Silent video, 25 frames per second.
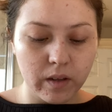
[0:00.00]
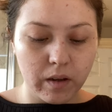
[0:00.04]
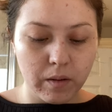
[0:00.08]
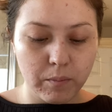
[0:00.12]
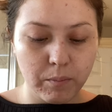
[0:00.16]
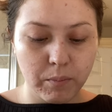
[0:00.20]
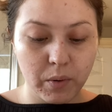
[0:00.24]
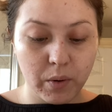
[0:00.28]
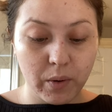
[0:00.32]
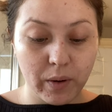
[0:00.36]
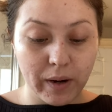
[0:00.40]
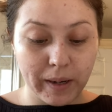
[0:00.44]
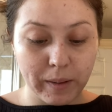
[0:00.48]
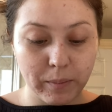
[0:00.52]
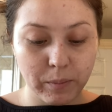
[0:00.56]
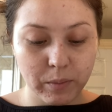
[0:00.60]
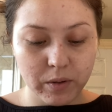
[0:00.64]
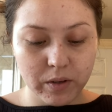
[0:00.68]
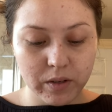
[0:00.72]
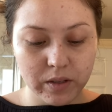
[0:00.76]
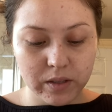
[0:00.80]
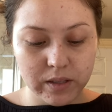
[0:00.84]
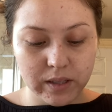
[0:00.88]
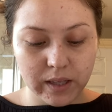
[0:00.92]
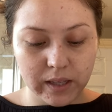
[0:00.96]
Primer
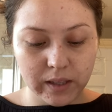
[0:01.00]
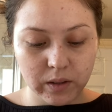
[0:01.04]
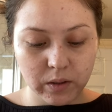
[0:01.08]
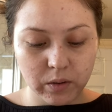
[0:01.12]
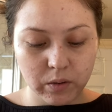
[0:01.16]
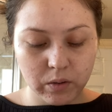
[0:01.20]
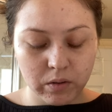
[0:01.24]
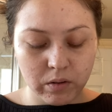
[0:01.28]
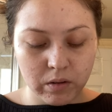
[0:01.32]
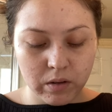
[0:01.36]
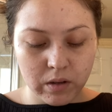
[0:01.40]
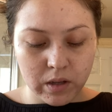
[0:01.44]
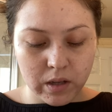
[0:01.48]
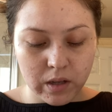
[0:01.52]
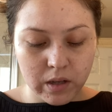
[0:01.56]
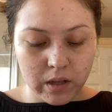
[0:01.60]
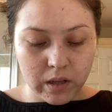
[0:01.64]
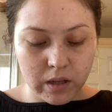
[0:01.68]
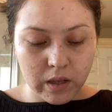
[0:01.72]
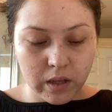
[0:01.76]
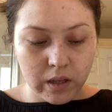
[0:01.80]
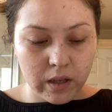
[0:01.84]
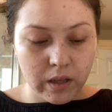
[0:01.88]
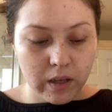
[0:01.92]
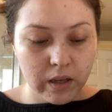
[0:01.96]
Santo.
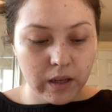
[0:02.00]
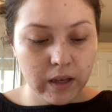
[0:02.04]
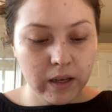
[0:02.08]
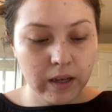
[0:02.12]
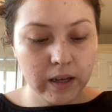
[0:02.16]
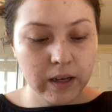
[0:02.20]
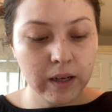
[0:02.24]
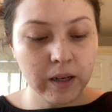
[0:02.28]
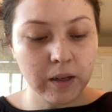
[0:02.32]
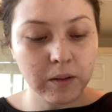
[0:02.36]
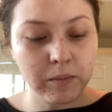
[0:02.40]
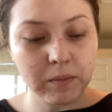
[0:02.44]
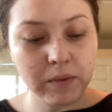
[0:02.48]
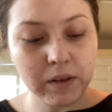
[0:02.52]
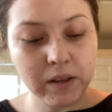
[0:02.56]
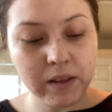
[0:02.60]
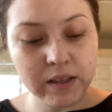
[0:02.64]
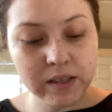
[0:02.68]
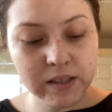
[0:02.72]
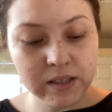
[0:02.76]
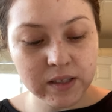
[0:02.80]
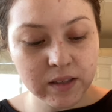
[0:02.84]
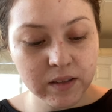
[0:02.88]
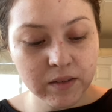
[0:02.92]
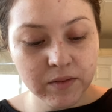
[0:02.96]
This
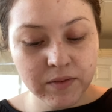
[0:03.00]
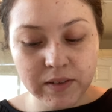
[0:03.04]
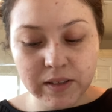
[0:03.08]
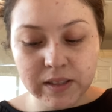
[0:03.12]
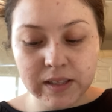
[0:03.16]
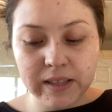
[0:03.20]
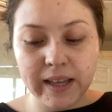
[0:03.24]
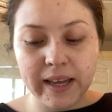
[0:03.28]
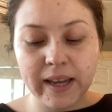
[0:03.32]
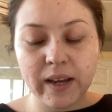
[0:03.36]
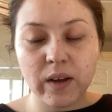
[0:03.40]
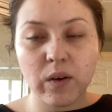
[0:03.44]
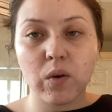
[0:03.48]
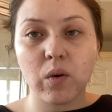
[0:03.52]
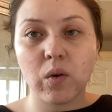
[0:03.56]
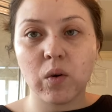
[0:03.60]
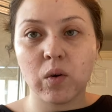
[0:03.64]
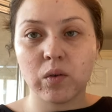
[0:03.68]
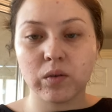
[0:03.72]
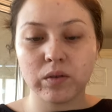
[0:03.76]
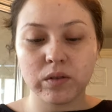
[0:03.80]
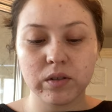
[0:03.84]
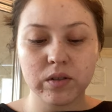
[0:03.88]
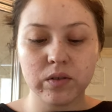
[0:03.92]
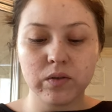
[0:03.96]
stuff is like
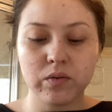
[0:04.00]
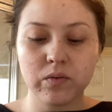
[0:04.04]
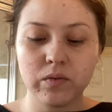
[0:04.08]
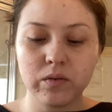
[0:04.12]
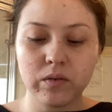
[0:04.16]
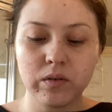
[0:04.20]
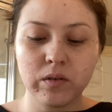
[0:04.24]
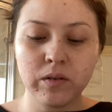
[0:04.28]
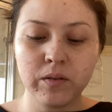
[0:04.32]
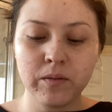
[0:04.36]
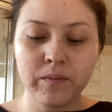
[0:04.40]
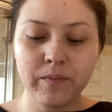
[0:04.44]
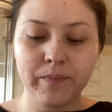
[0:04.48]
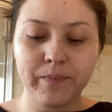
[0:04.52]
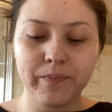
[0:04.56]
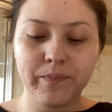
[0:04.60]
old school,